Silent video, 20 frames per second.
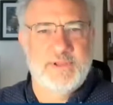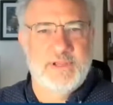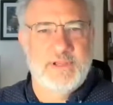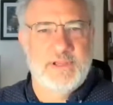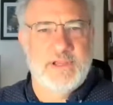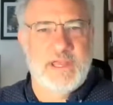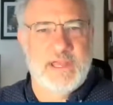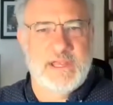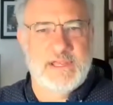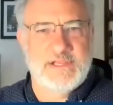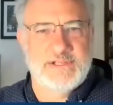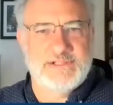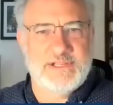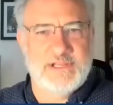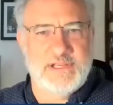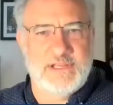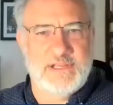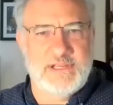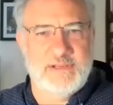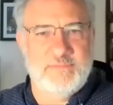as
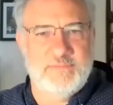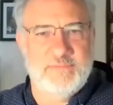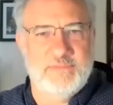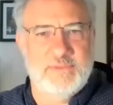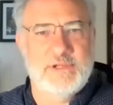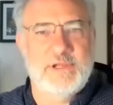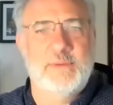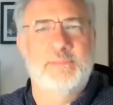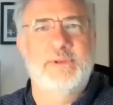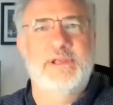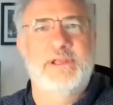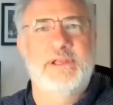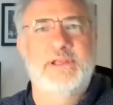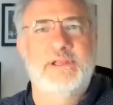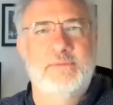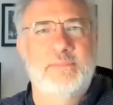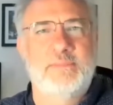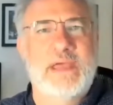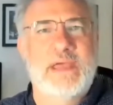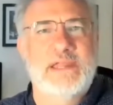a company
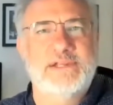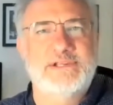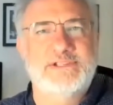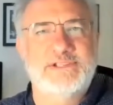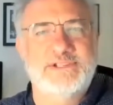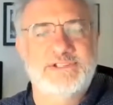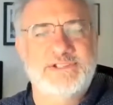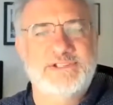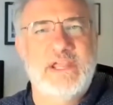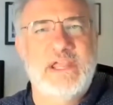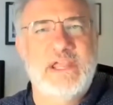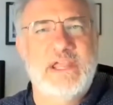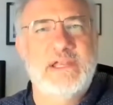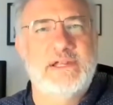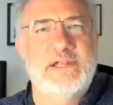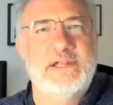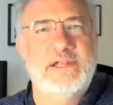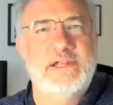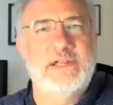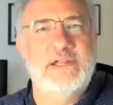that manages
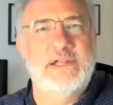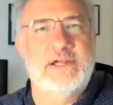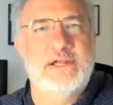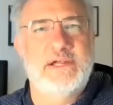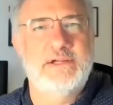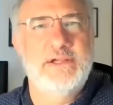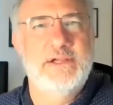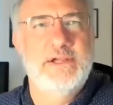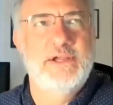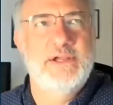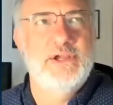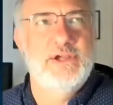data uh,